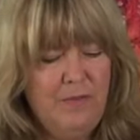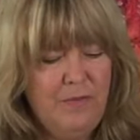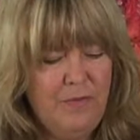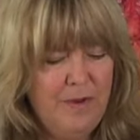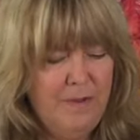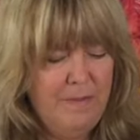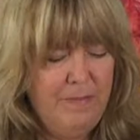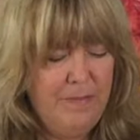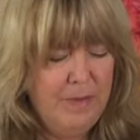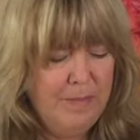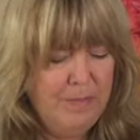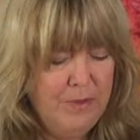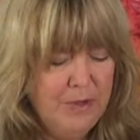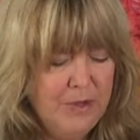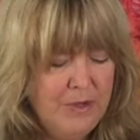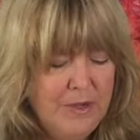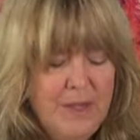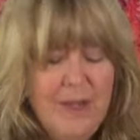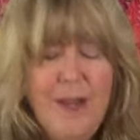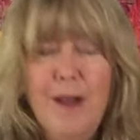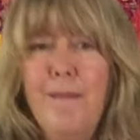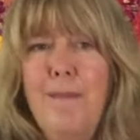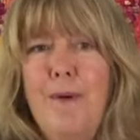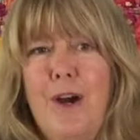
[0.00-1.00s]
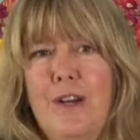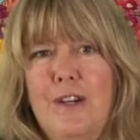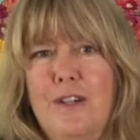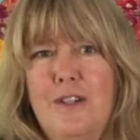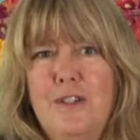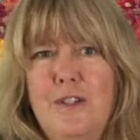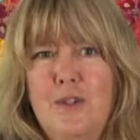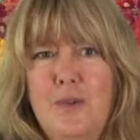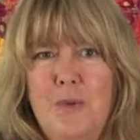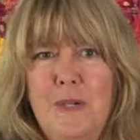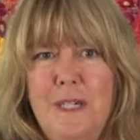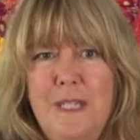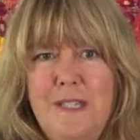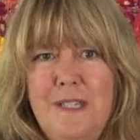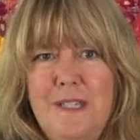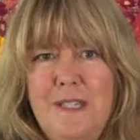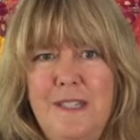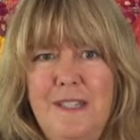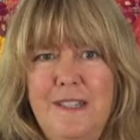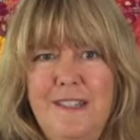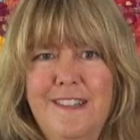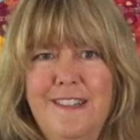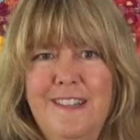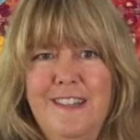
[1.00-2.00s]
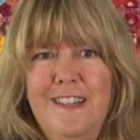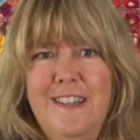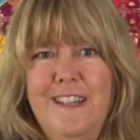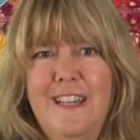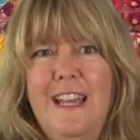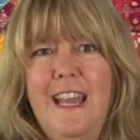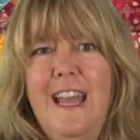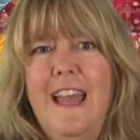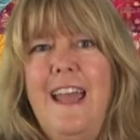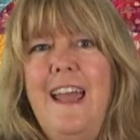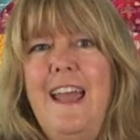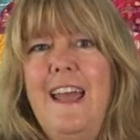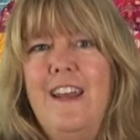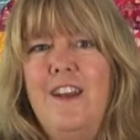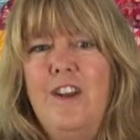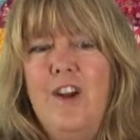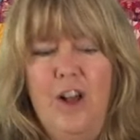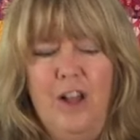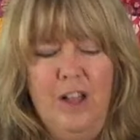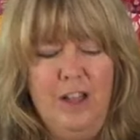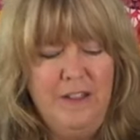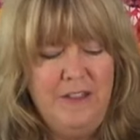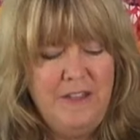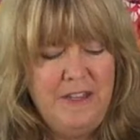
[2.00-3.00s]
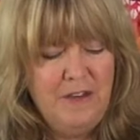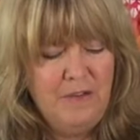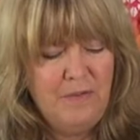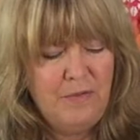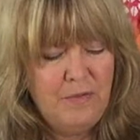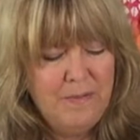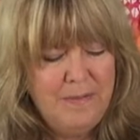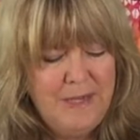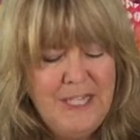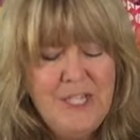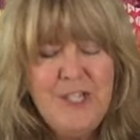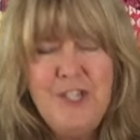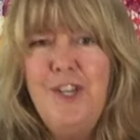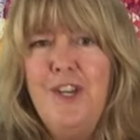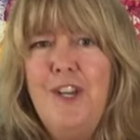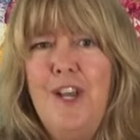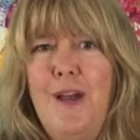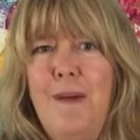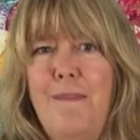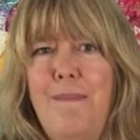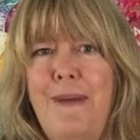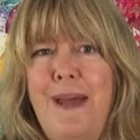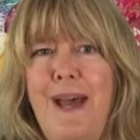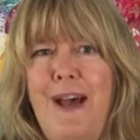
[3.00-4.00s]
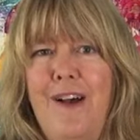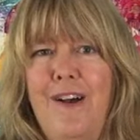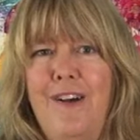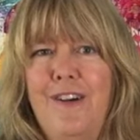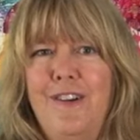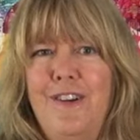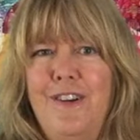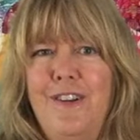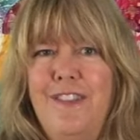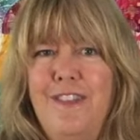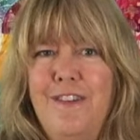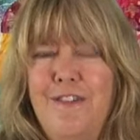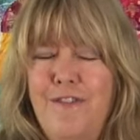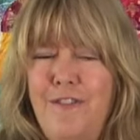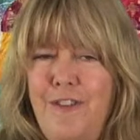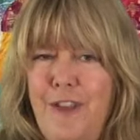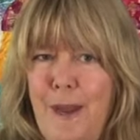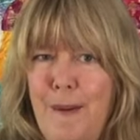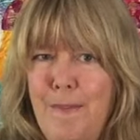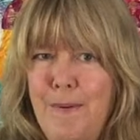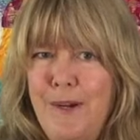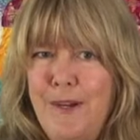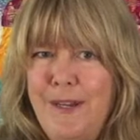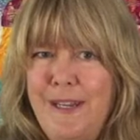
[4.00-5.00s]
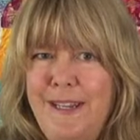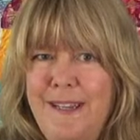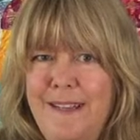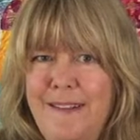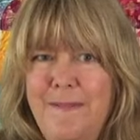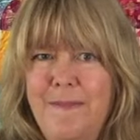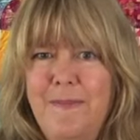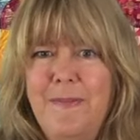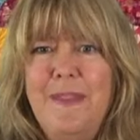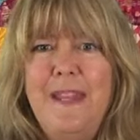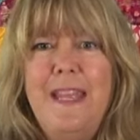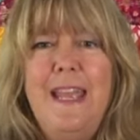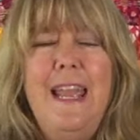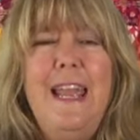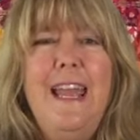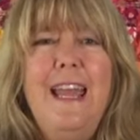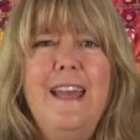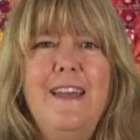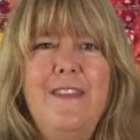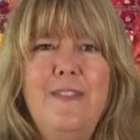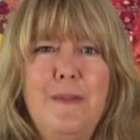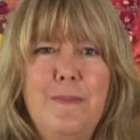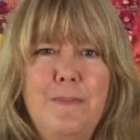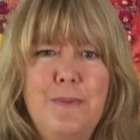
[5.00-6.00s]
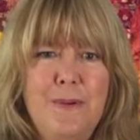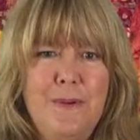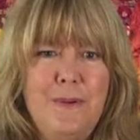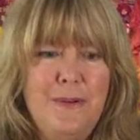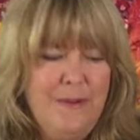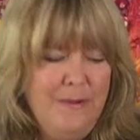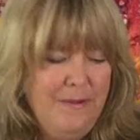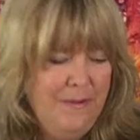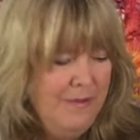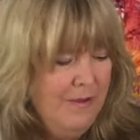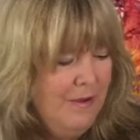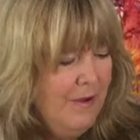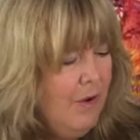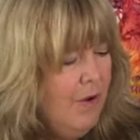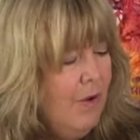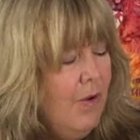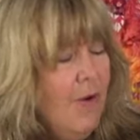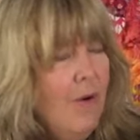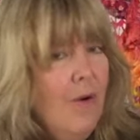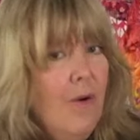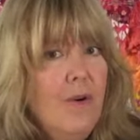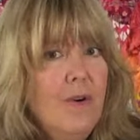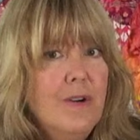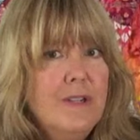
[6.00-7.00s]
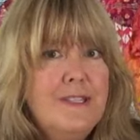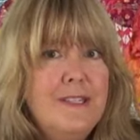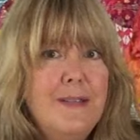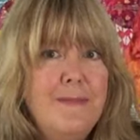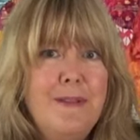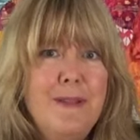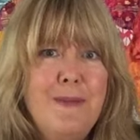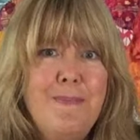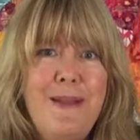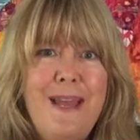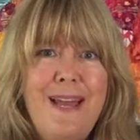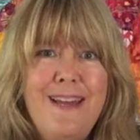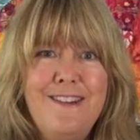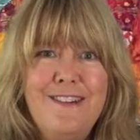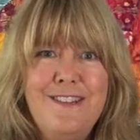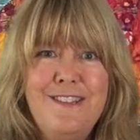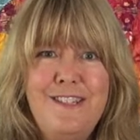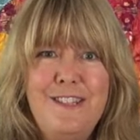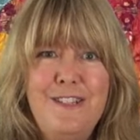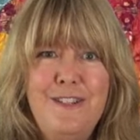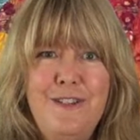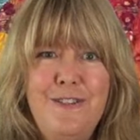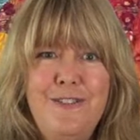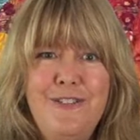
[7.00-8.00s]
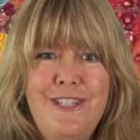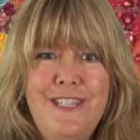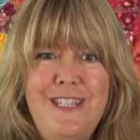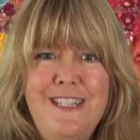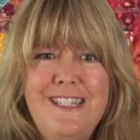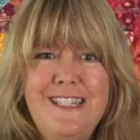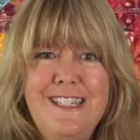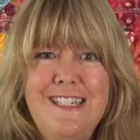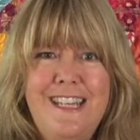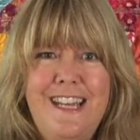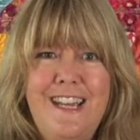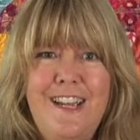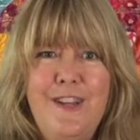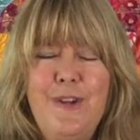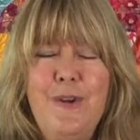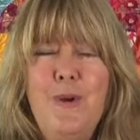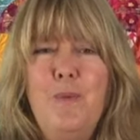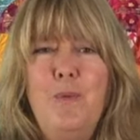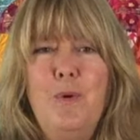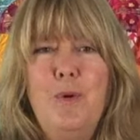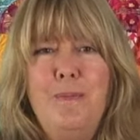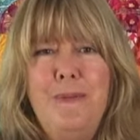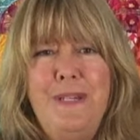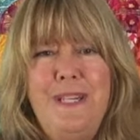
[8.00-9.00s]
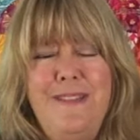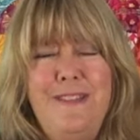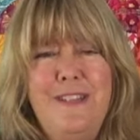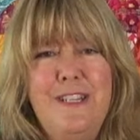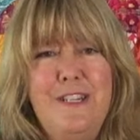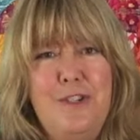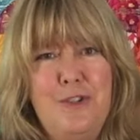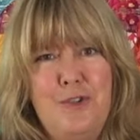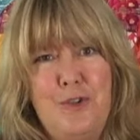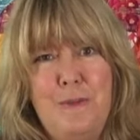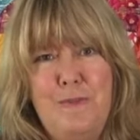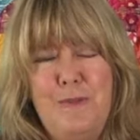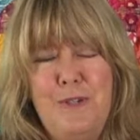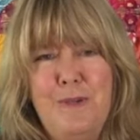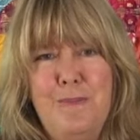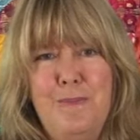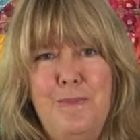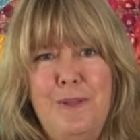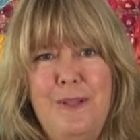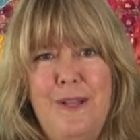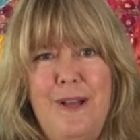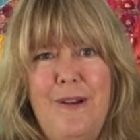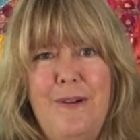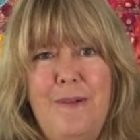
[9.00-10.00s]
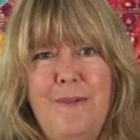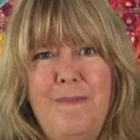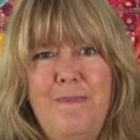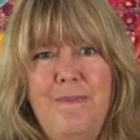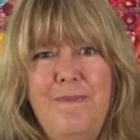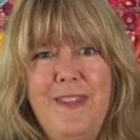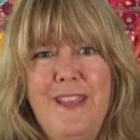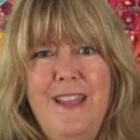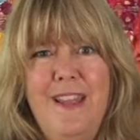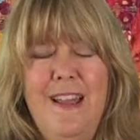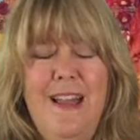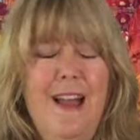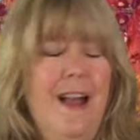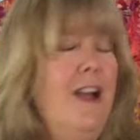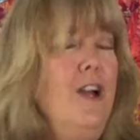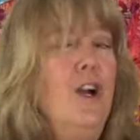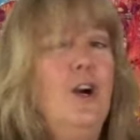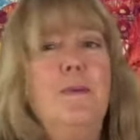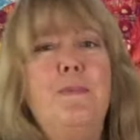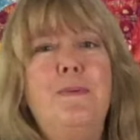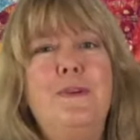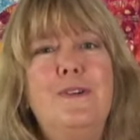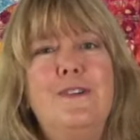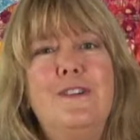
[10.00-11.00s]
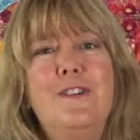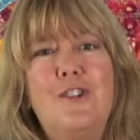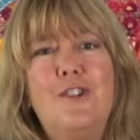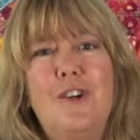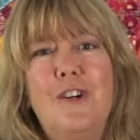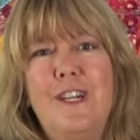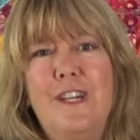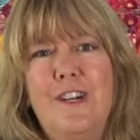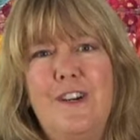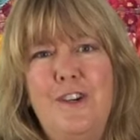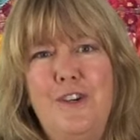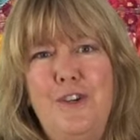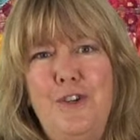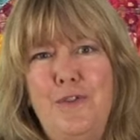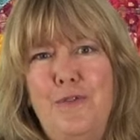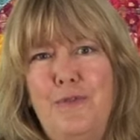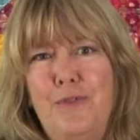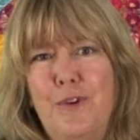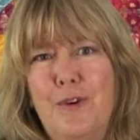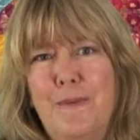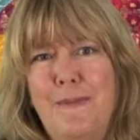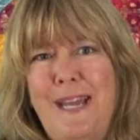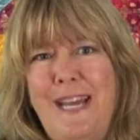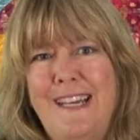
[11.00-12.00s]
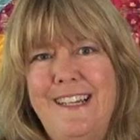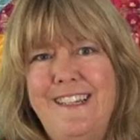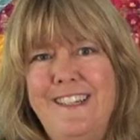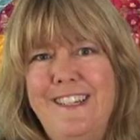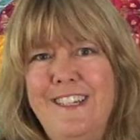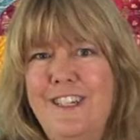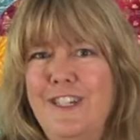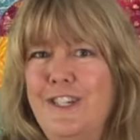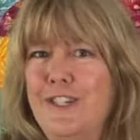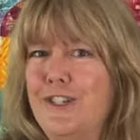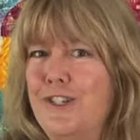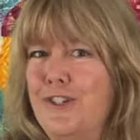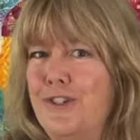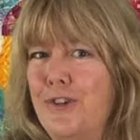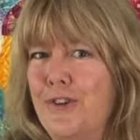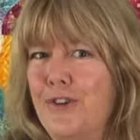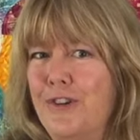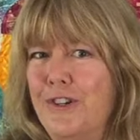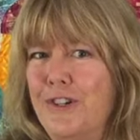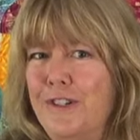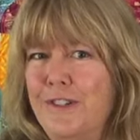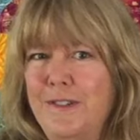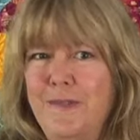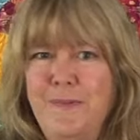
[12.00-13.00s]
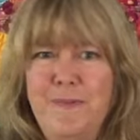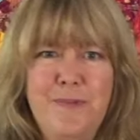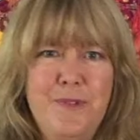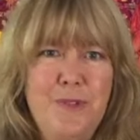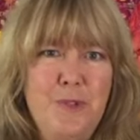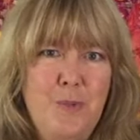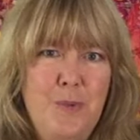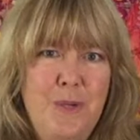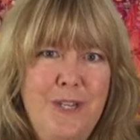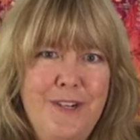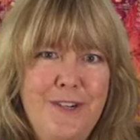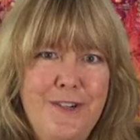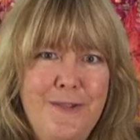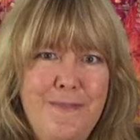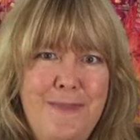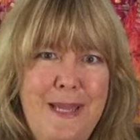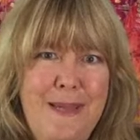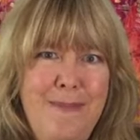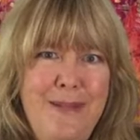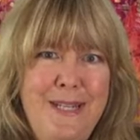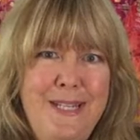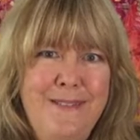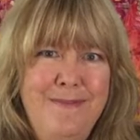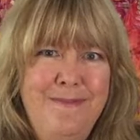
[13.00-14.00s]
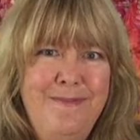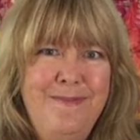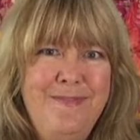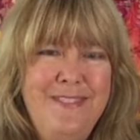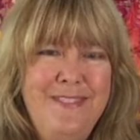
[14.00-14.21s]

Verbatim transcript: from the book A Modern Twist, and all of the information about the fabric and the book, or some of the patterns that you've seen today, will be in the description below. I hope you're enjoying our new format. Shorter, sweeter maybe.